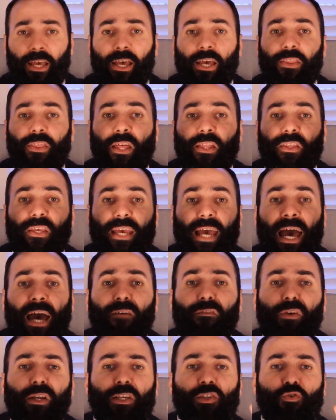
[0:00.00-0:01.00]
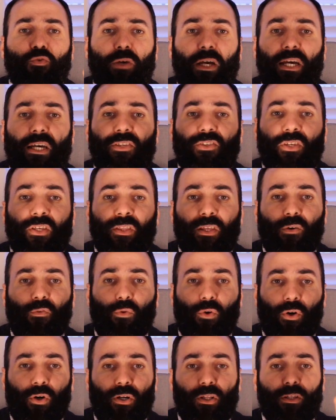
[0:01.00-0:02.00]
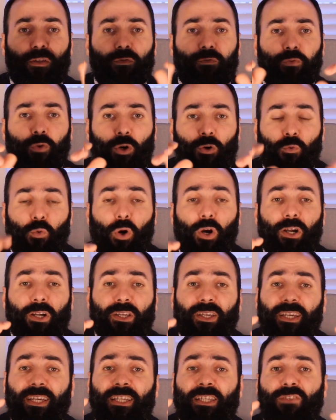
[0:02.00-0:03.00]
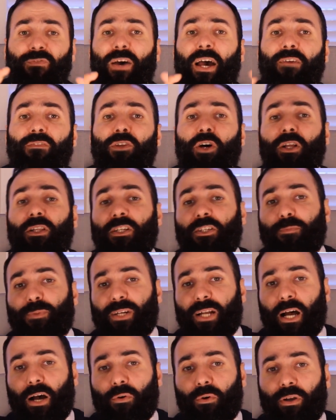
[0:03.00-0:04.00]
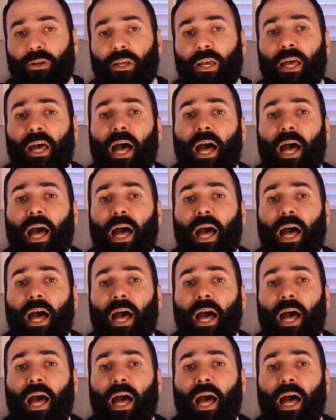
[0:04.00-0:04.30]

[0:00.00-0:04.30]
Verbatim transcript: then the average wage in the world for work is five dollars per hour.